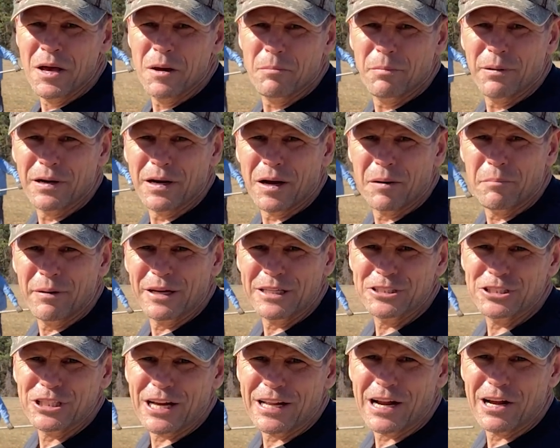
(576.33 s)
But a big
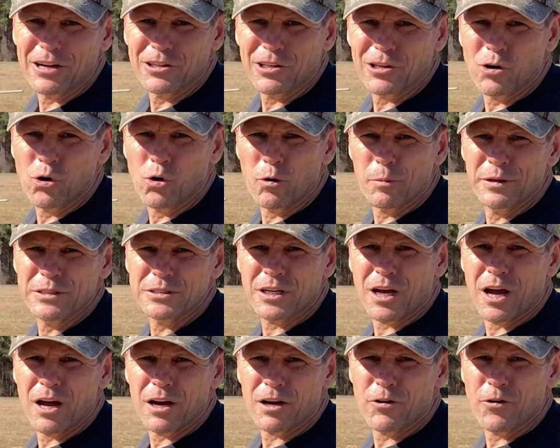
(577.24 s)
shout out to Corbin's
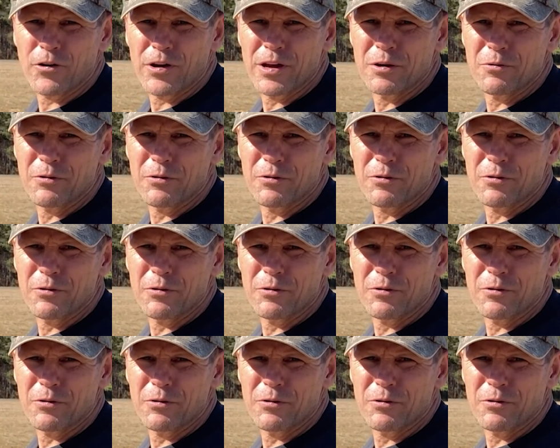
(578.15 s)
Concrete.